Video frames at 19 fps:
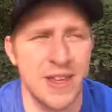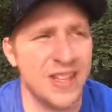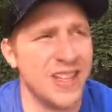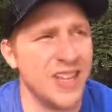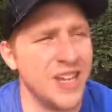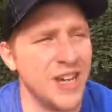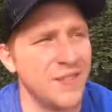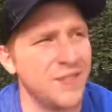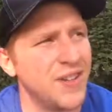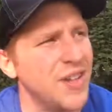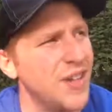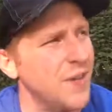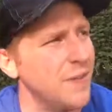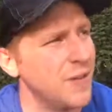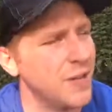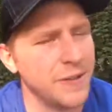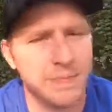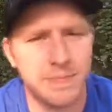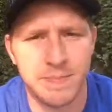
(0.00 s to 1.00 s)
gift
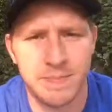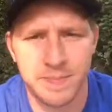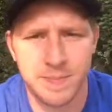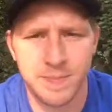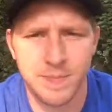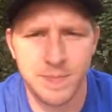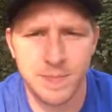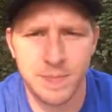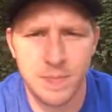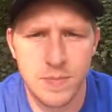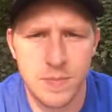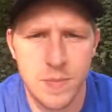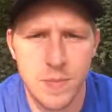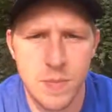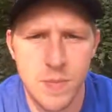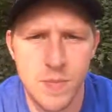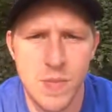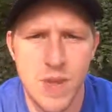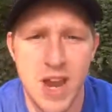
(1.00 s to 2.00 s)
giving,
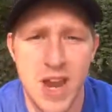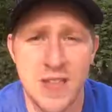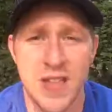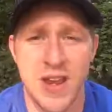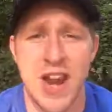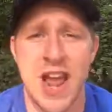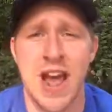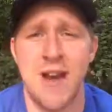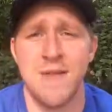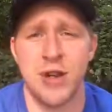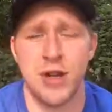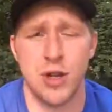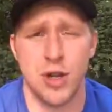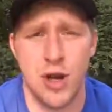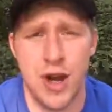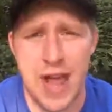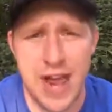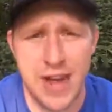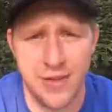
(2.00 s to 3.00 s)
and then having a
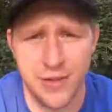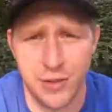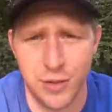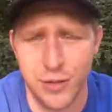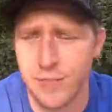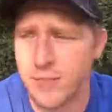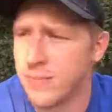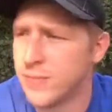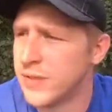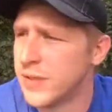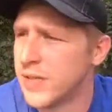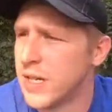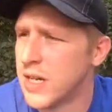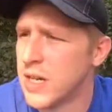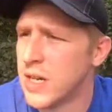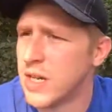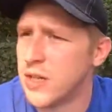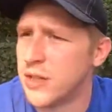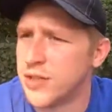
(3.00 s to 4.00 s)
good attitude.
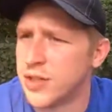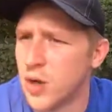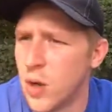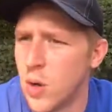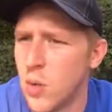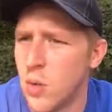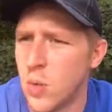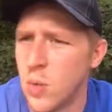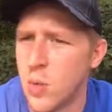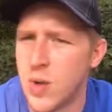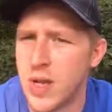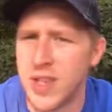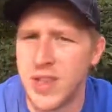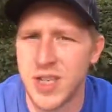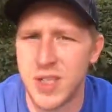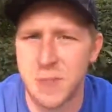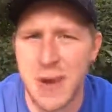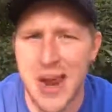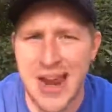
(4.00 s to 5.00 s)
So in
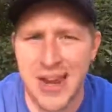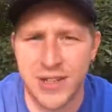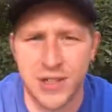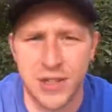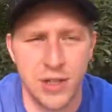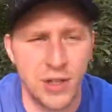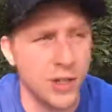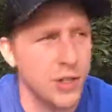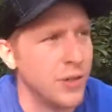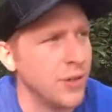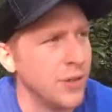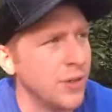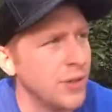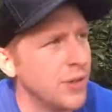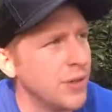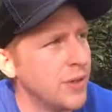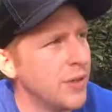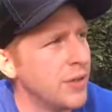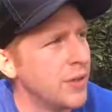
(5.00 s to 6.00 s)
this past year,
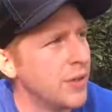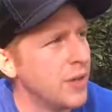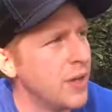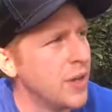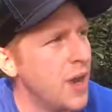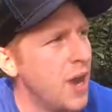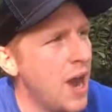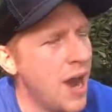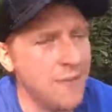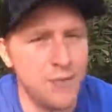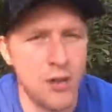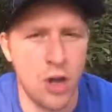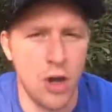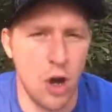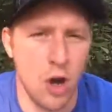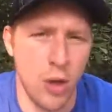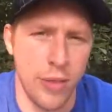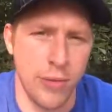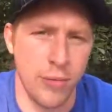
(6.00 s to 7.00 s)
I've done
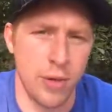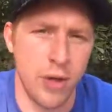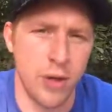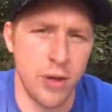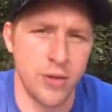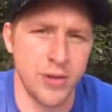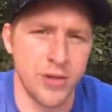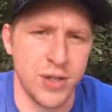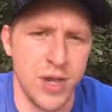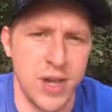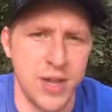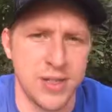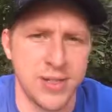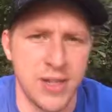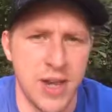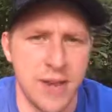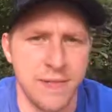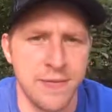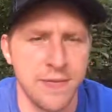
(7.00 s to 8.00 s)
all 3 of those
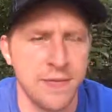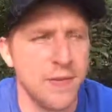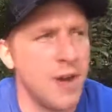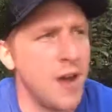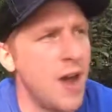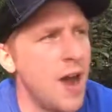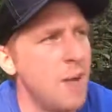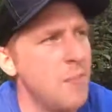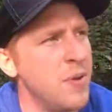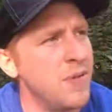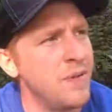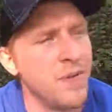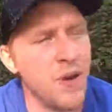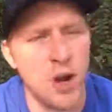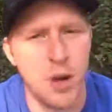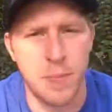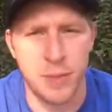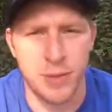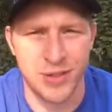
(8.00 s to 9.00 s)
things. I've been
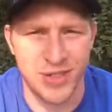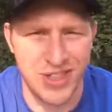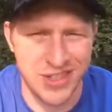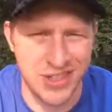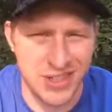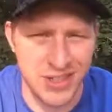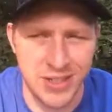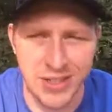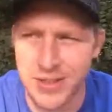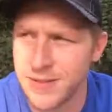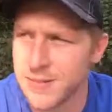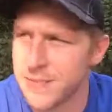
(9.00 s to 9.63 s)
very persistent.